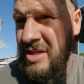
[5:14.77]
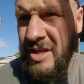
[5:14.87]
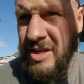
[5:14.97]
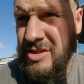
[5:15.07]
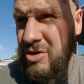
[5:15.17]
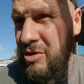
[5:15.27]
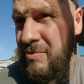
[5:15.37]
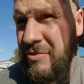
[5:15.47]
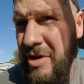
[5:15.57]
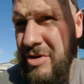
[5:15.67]
It's gone on
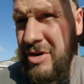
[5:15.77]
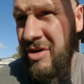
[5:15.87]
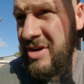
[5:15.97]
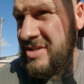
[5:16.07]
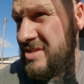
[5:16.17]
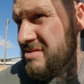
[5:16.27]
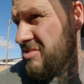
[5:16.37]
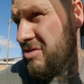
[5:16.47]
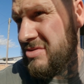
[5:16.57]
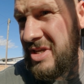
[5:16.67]
very nice.
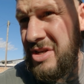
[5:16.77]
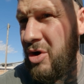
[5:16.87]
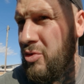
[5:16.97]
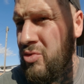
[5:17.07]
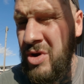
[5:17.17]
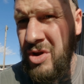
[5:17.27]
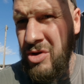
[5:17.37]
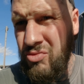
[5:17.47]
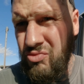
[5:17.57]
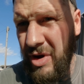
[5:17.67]
Can't see no
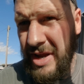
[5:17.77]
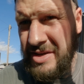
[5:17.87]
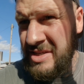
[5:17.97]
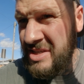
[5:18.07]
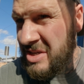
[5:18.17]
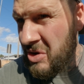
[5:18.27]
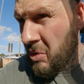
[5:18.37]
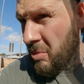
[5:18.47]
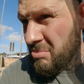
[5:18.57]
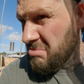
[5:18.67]
red,
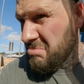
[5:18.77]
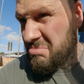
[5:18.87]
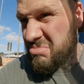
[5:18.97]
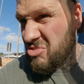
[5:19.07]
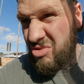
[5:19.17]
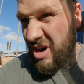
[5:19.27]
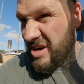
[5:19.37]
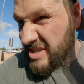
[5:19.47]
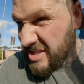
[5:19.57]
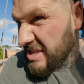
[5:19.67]

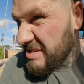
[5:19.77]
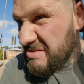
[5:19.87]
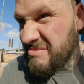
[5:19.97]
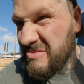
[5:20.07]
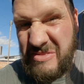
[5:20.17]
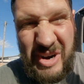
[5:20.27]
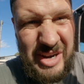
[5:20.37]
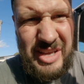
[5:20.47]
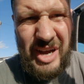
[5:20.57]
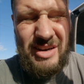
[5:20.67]
grey,
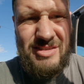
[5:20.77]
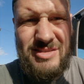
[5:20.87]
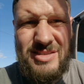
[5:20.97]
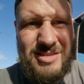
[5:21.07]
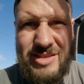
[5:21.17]
funny colours.